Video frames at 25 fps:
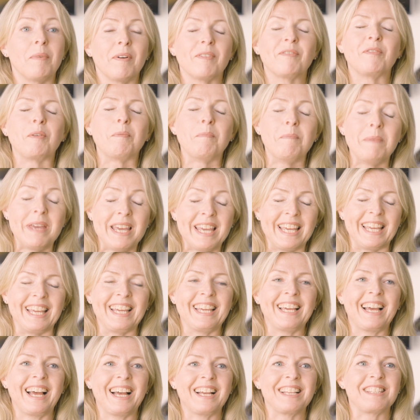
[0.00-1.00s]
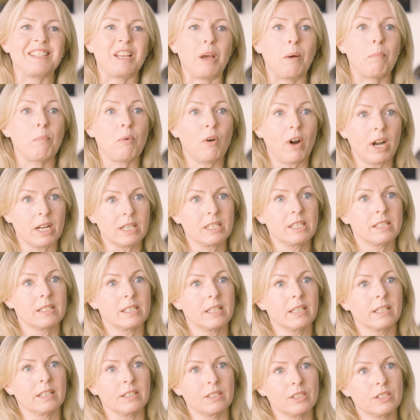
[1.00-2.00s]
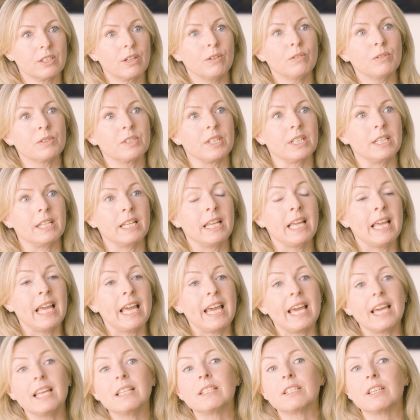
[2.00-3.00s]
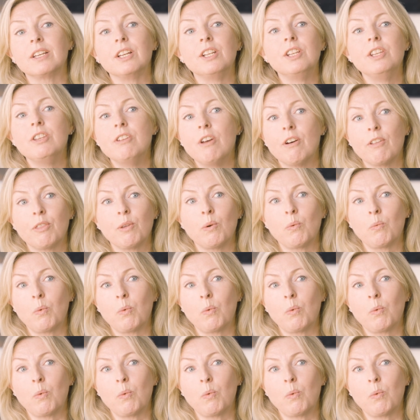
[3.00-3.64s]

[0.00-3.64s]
but for me as a practicing consultant, it's another